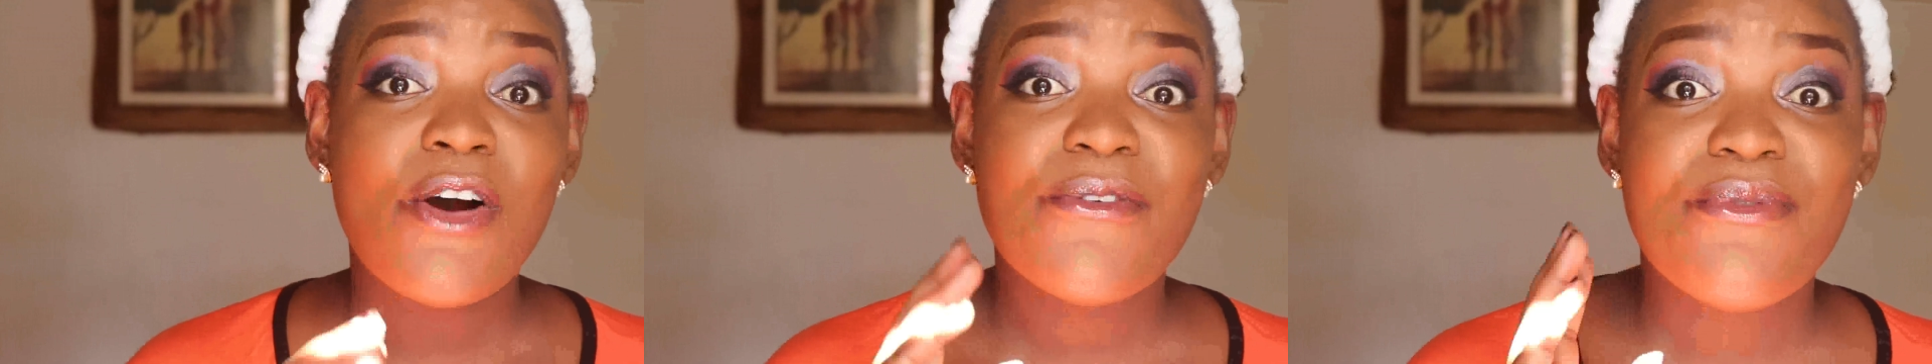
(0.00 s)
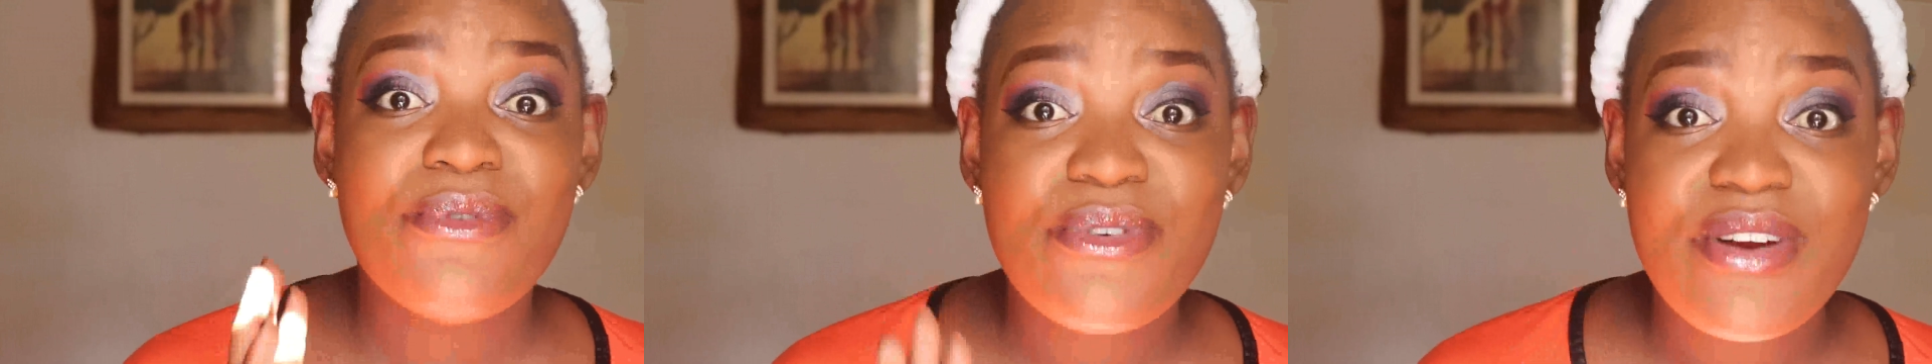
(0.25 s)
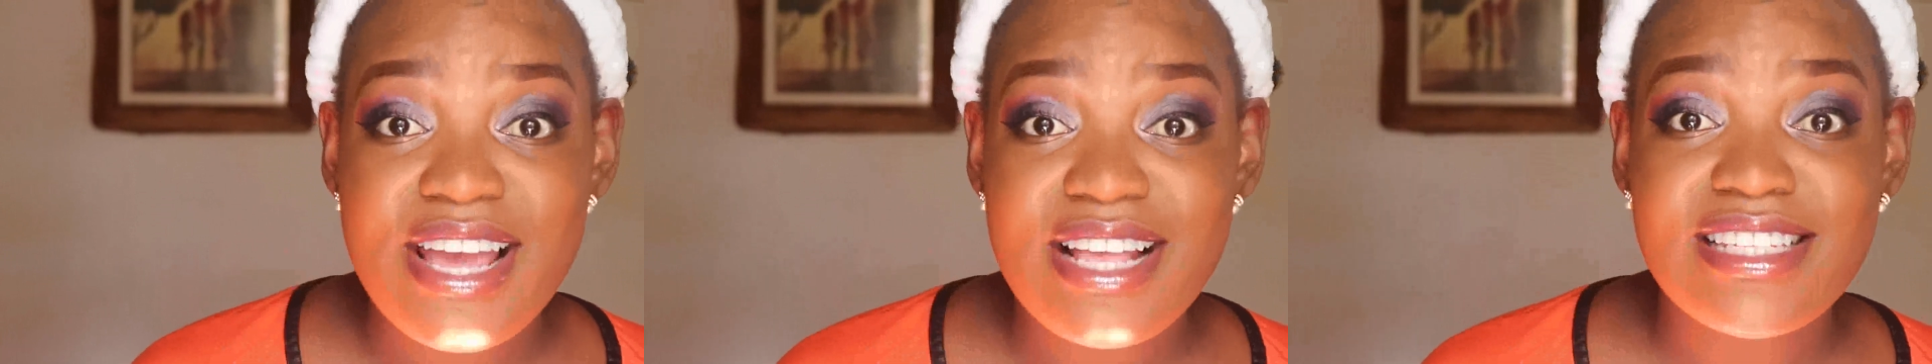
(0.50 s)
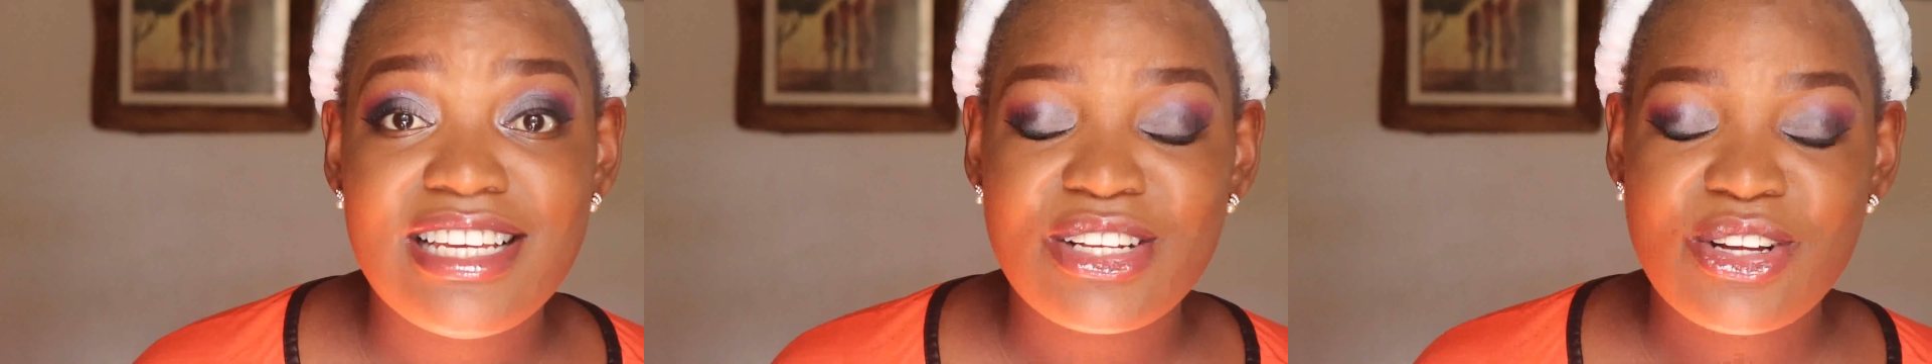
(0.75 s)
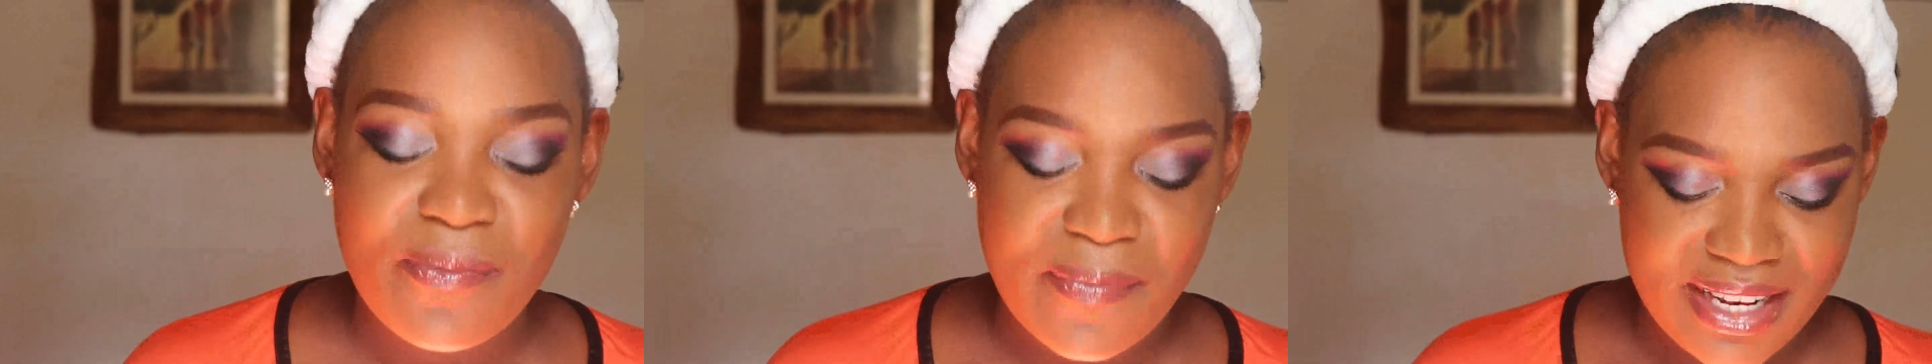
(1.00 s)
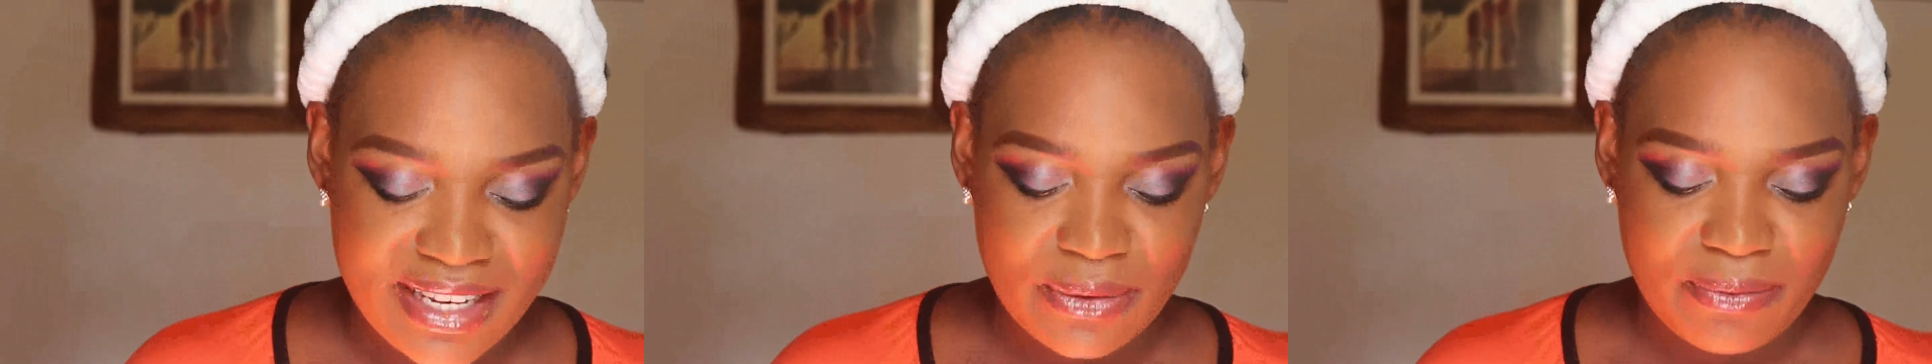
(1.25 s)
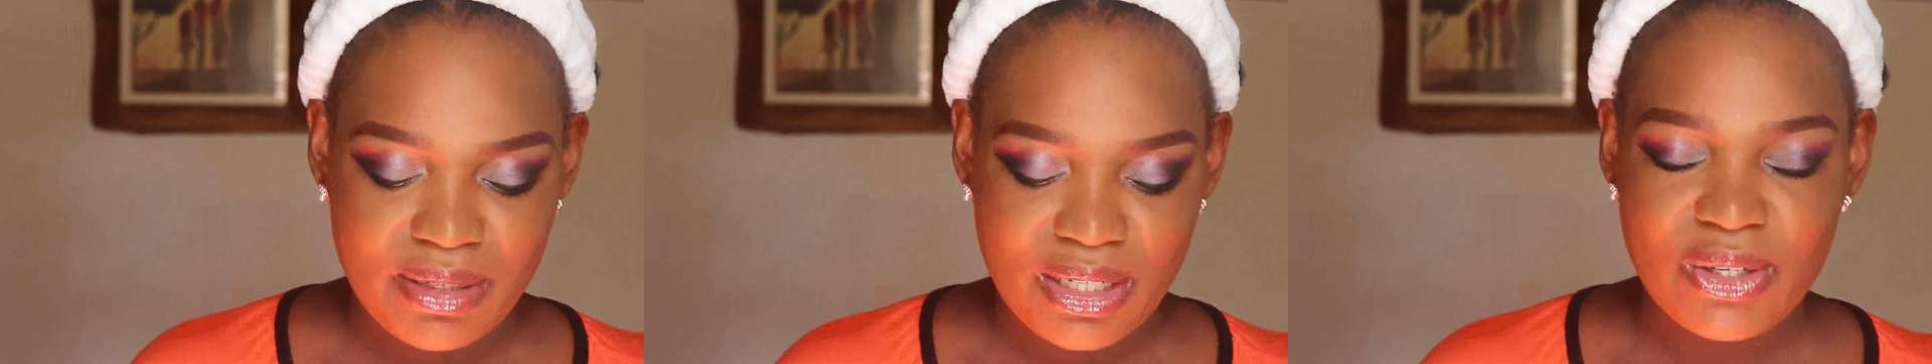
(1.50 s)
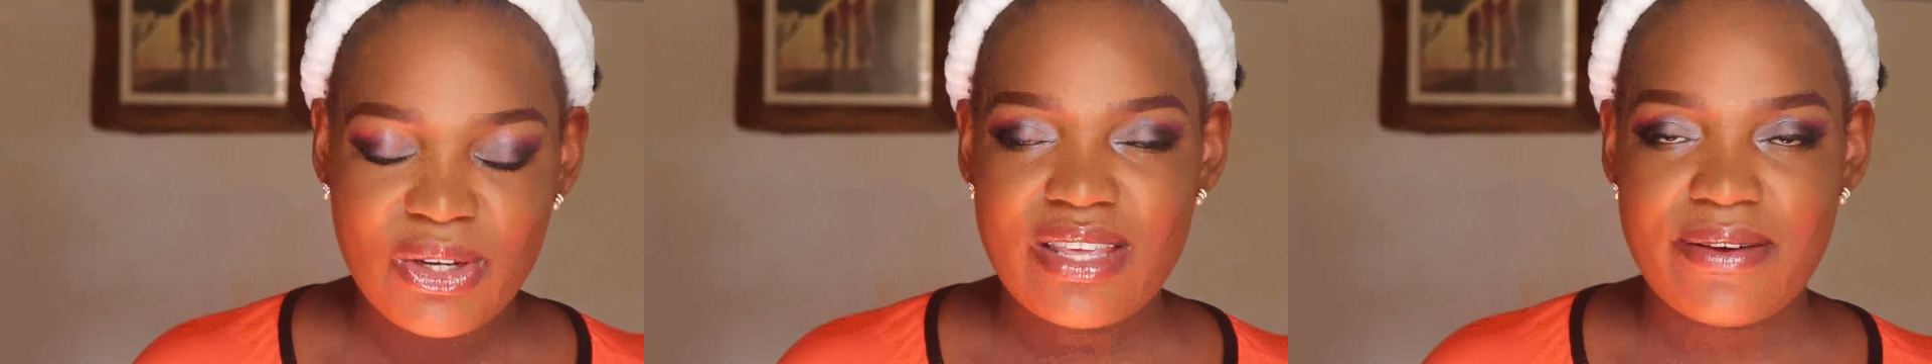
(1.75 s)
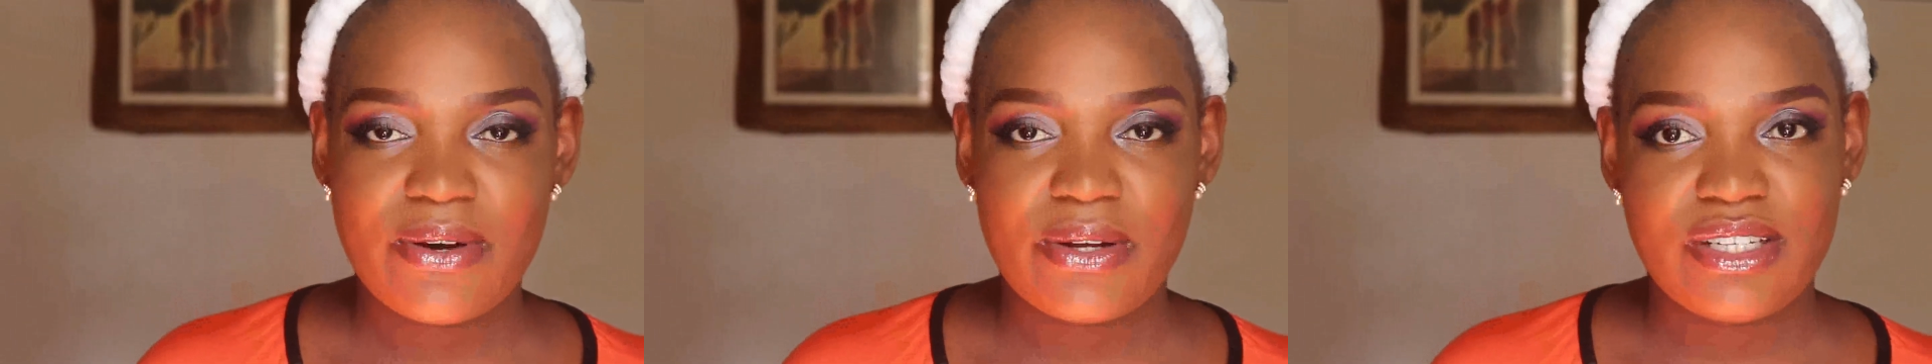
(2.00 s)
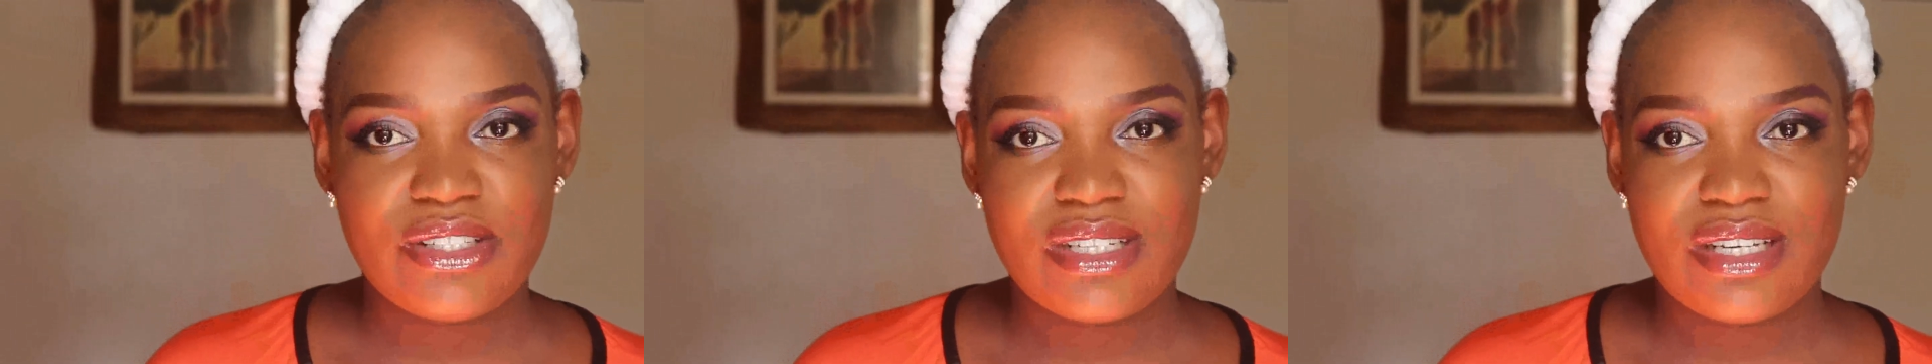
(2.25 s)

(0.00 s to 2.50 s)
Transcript: friends and comment down below the foundation